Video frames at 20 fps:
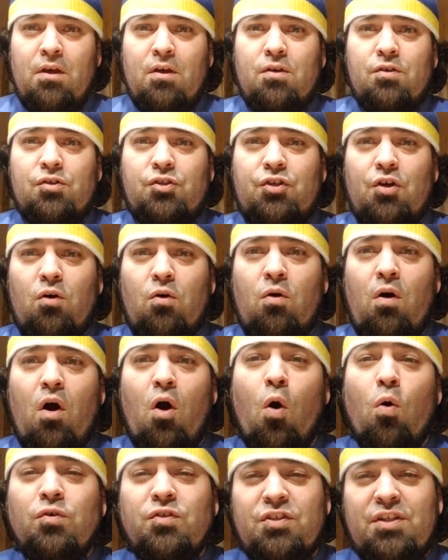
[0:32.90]
So
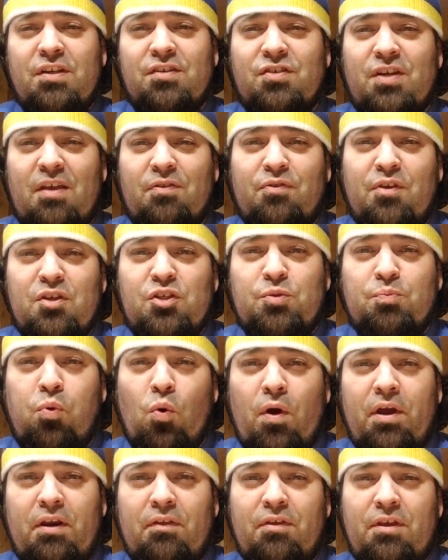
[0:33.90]
Hostess at this
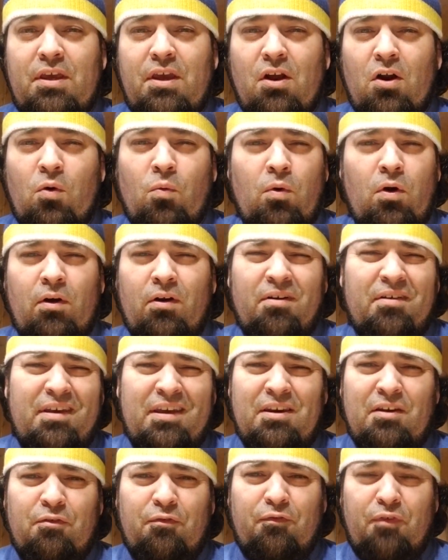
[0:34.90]
point of the year, we're
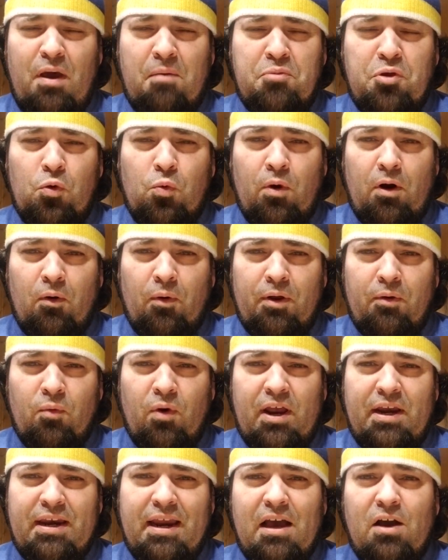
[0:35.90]
into February
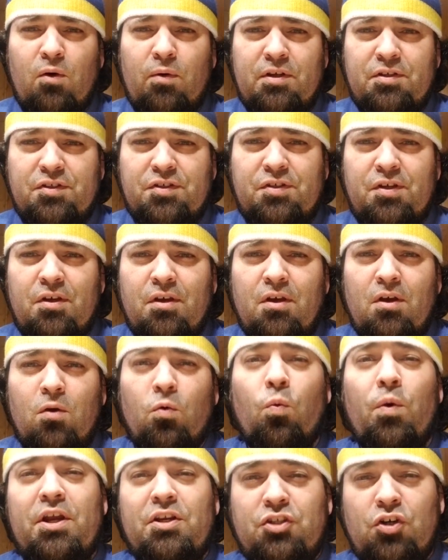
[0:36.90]
right now, is
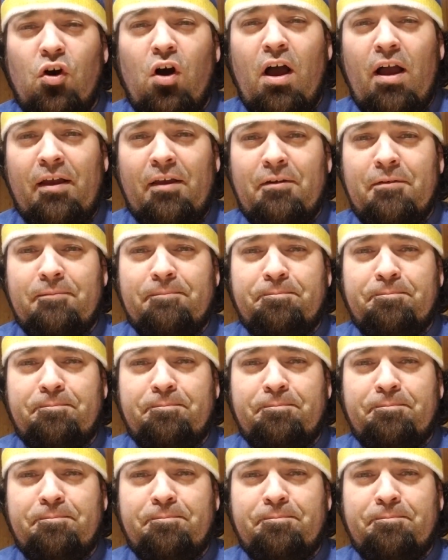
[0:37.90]
we talk.